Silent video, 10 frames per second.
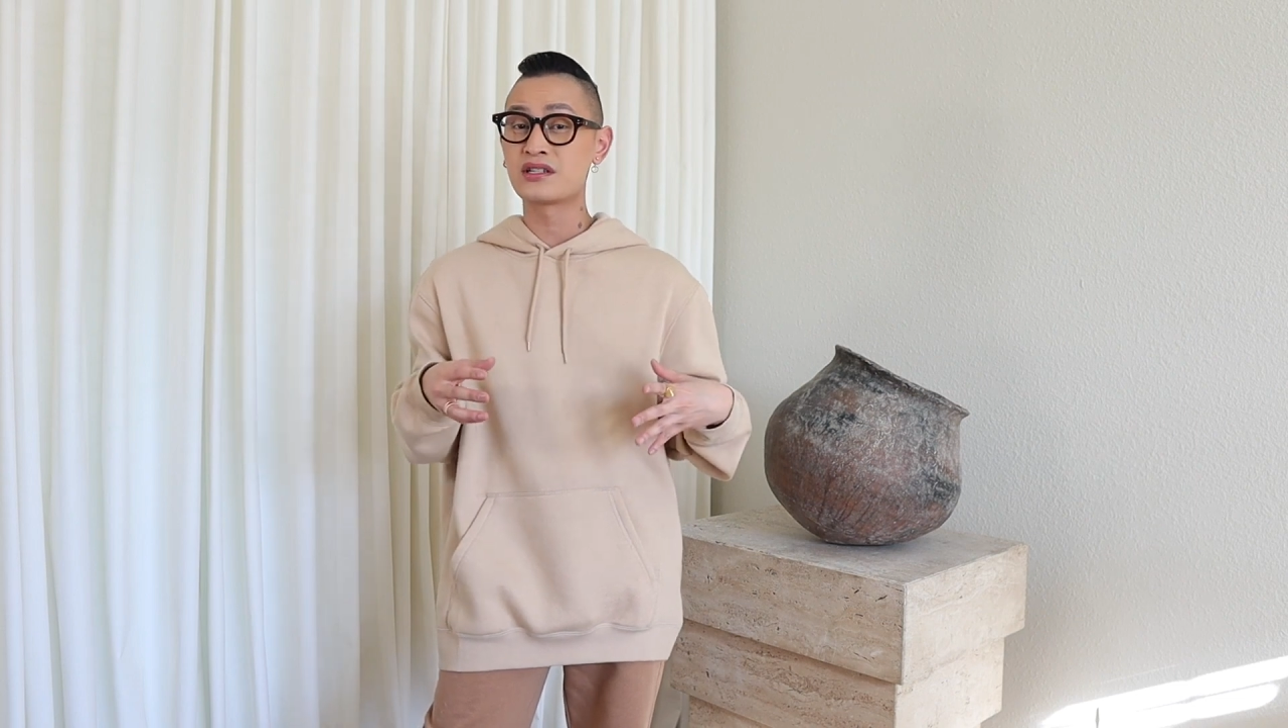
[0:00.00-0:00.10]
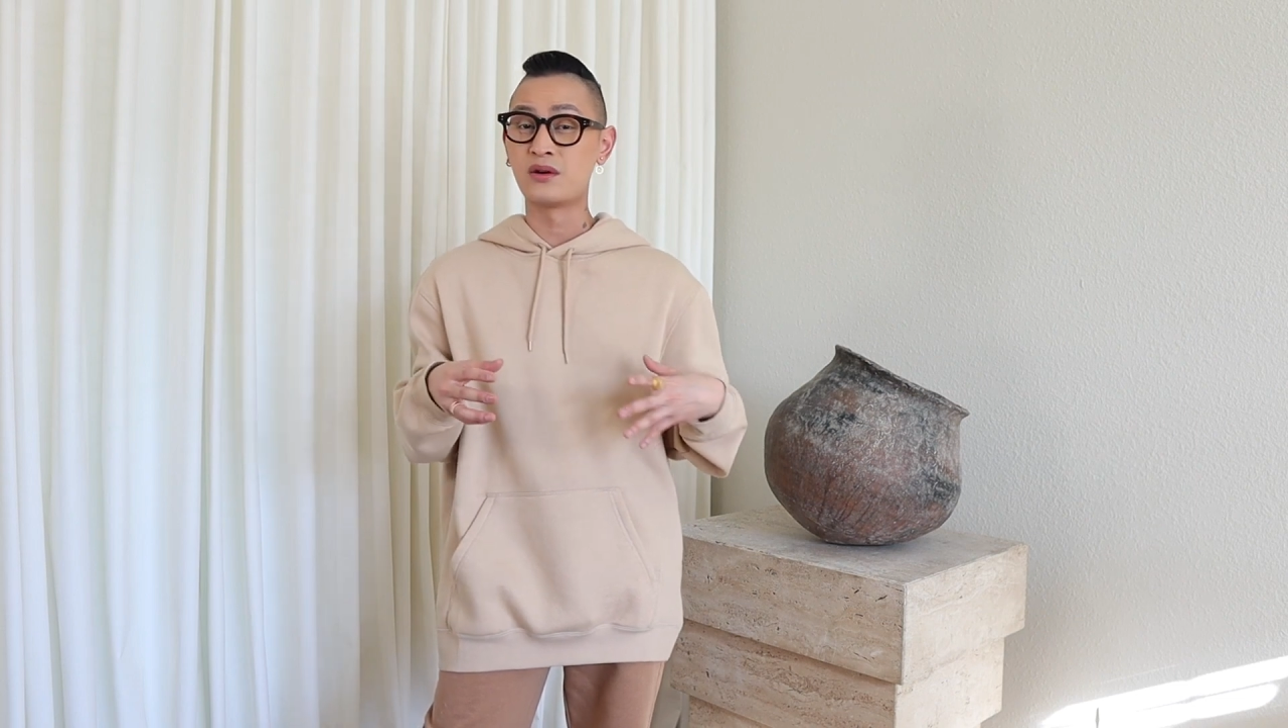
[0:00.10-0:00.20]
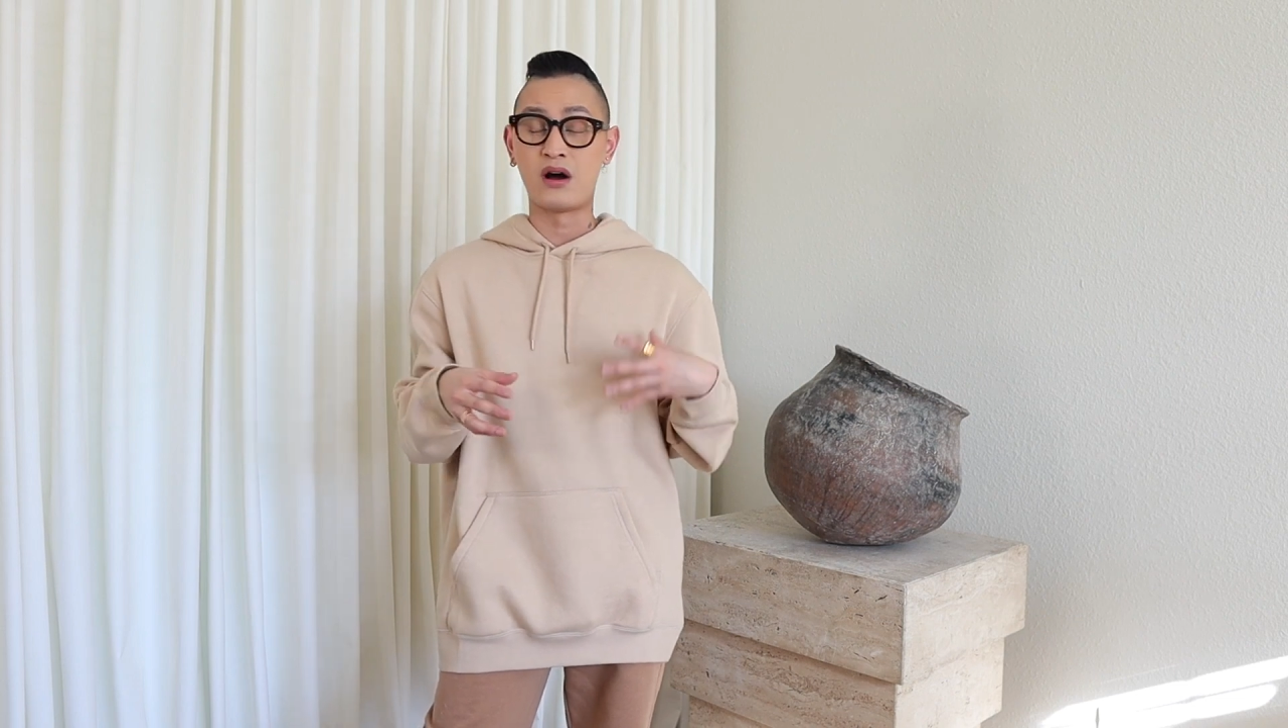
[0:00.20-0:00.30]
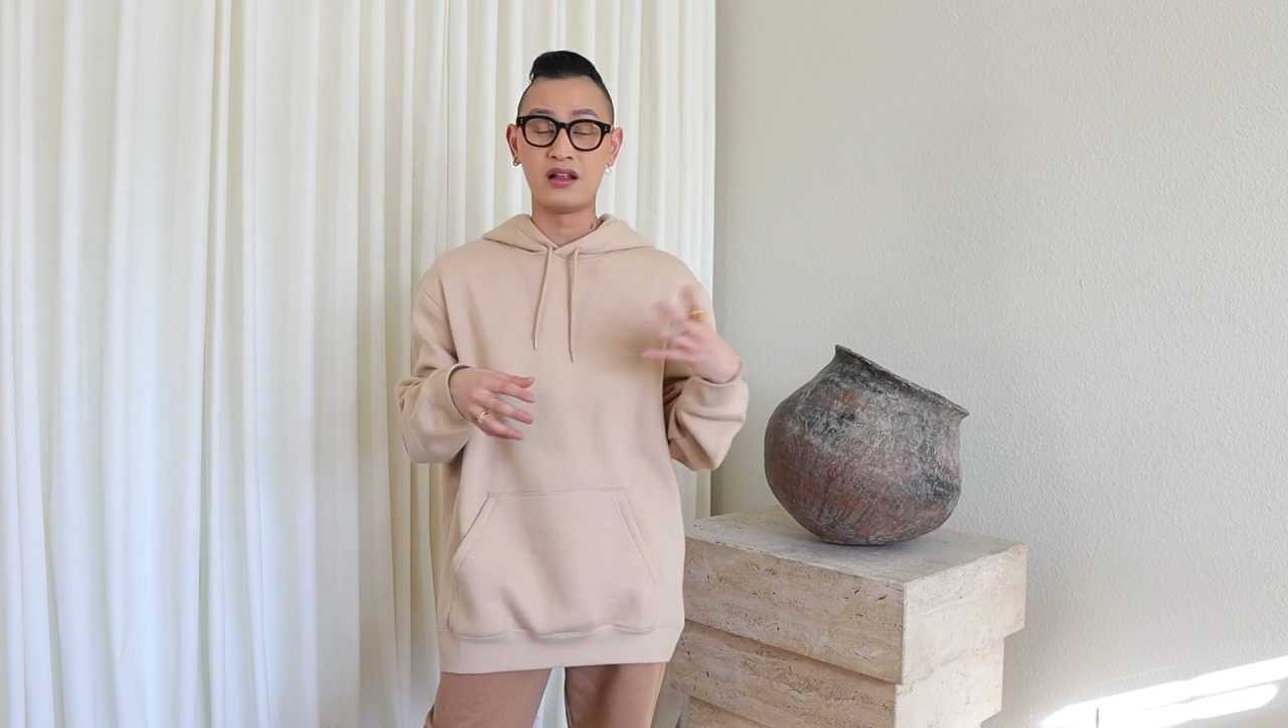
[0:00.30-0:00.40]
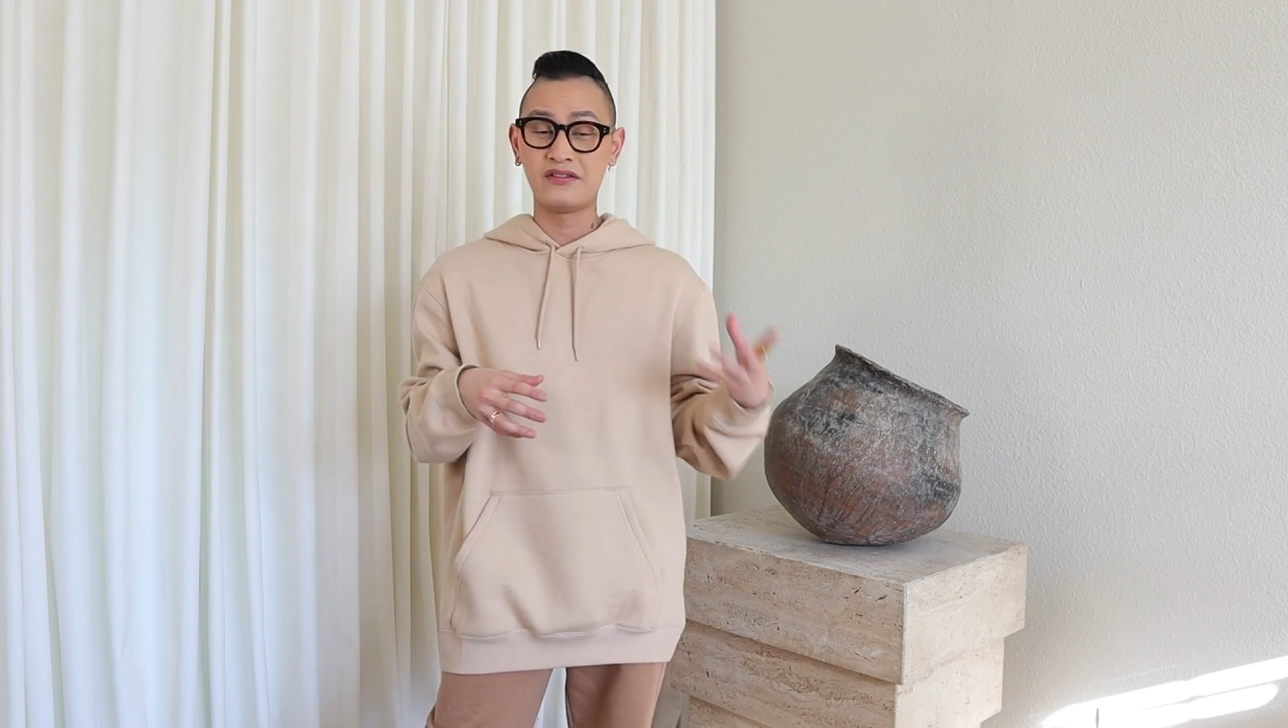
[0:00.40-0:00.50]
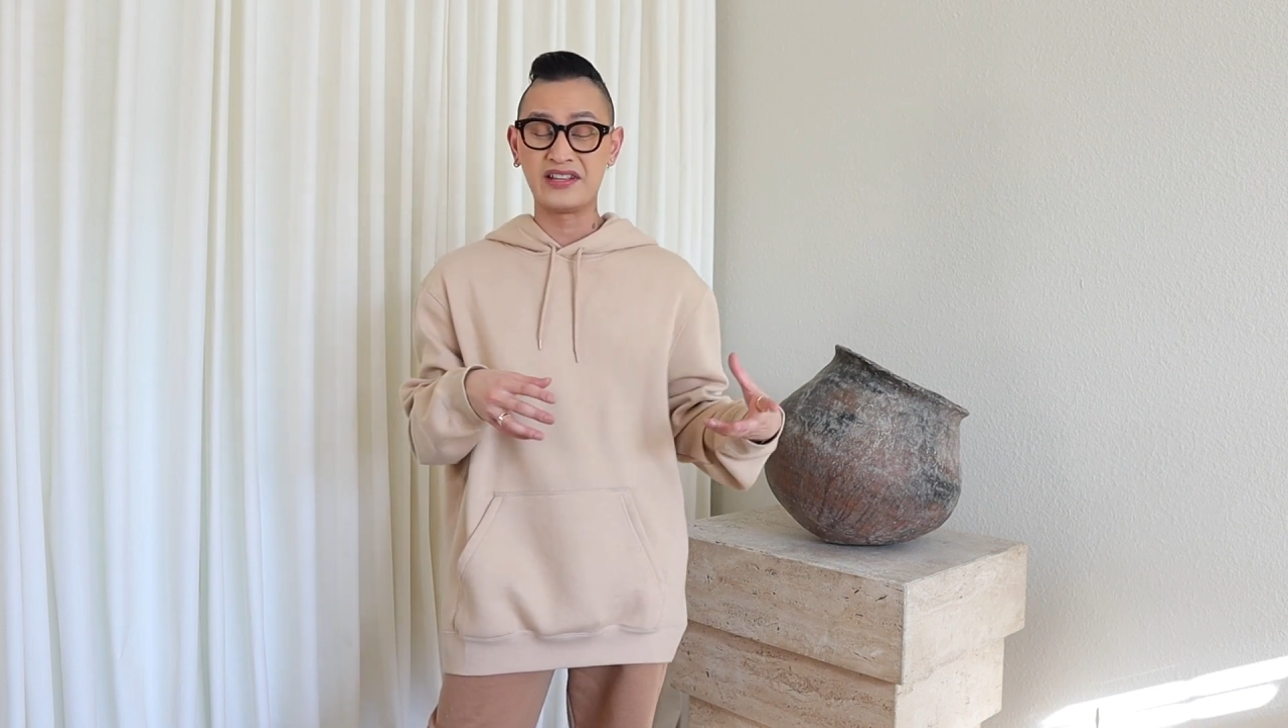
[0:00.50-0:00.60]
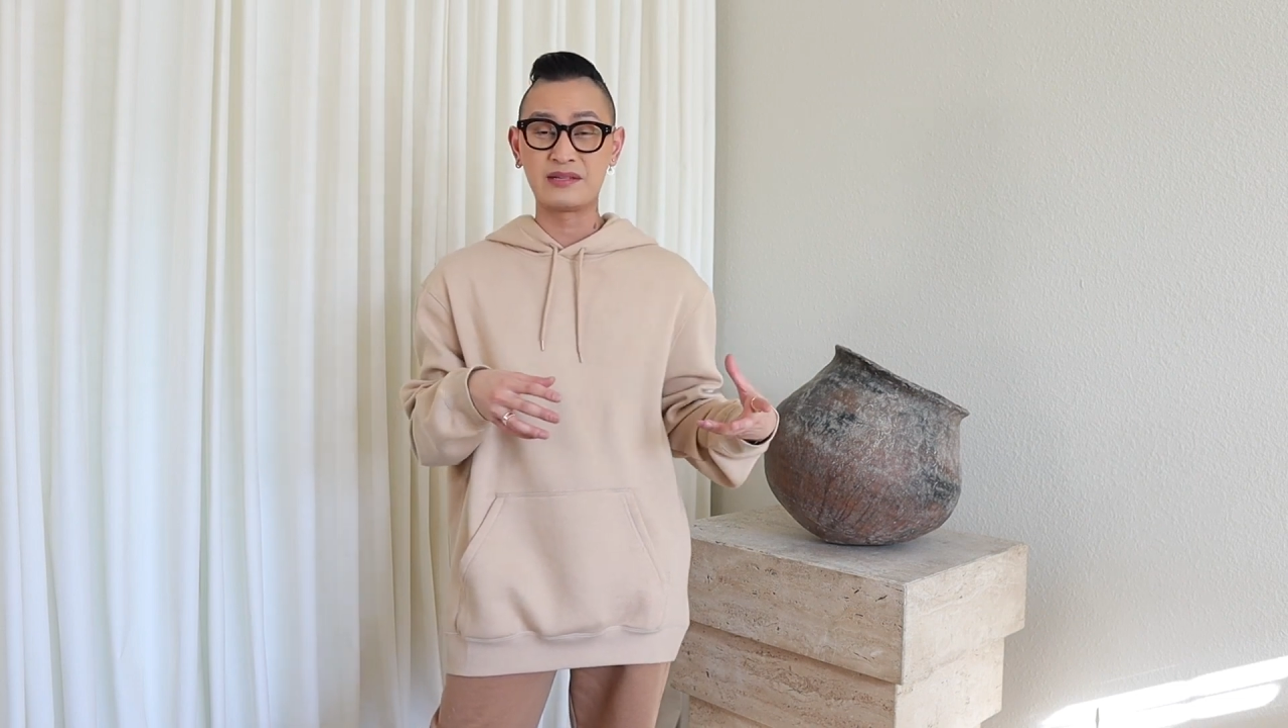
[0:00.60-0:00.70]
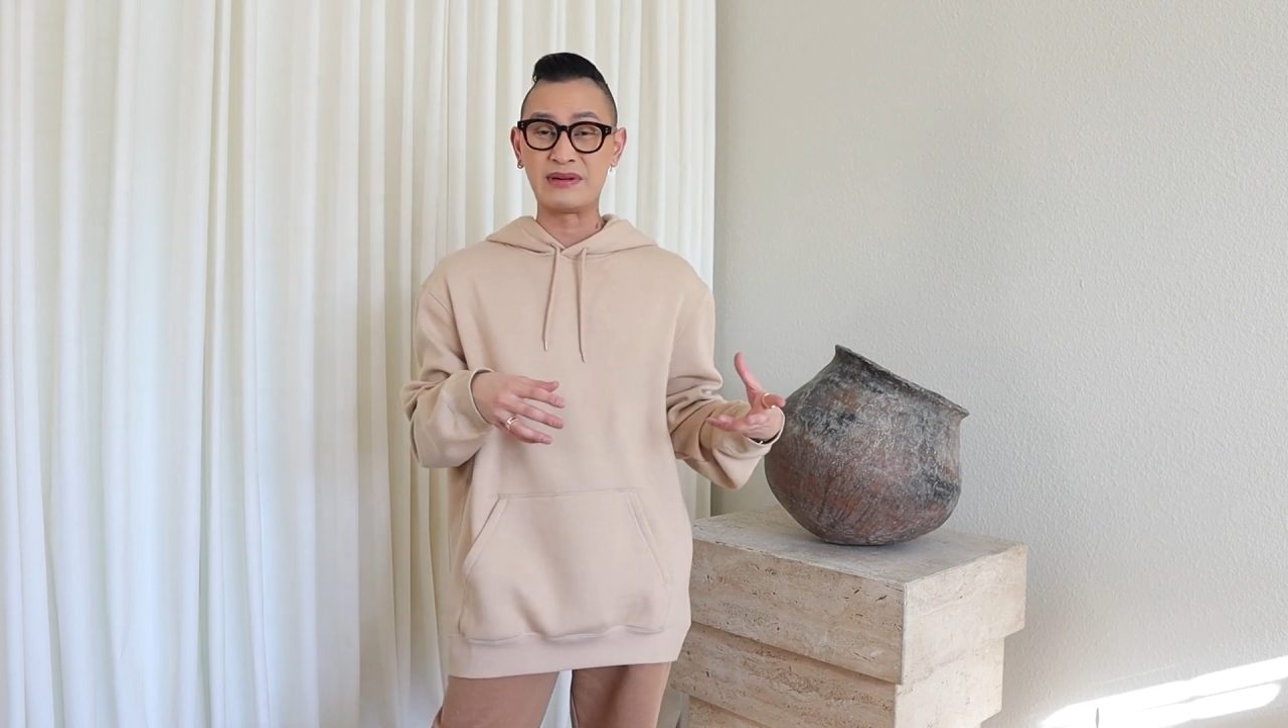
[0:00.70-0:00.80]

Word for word: so all of these